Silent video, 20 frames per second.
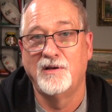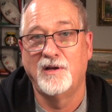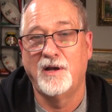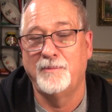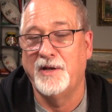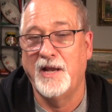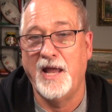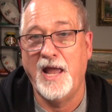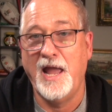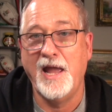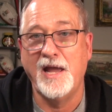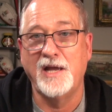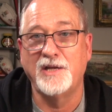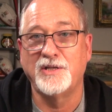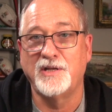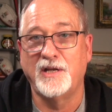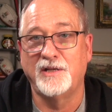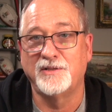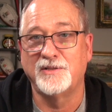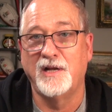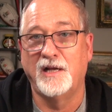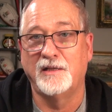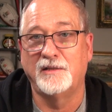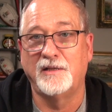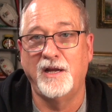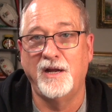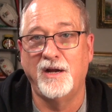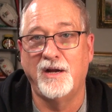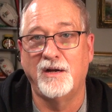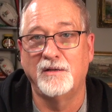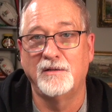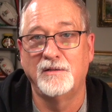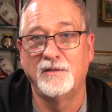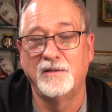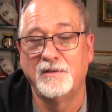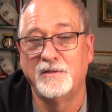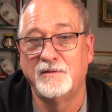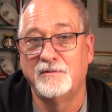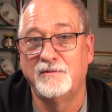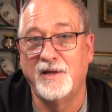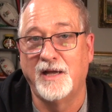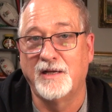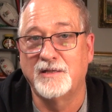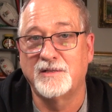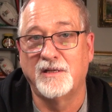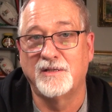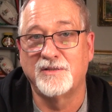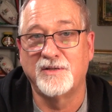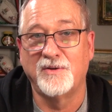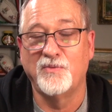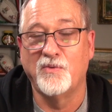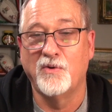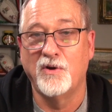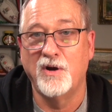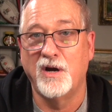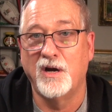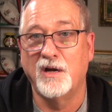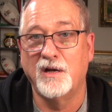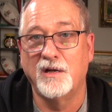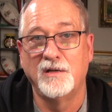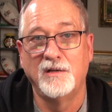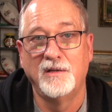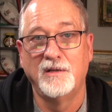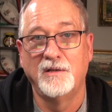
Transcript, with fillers: I mean, a hash, head's not there. Next doesn't work.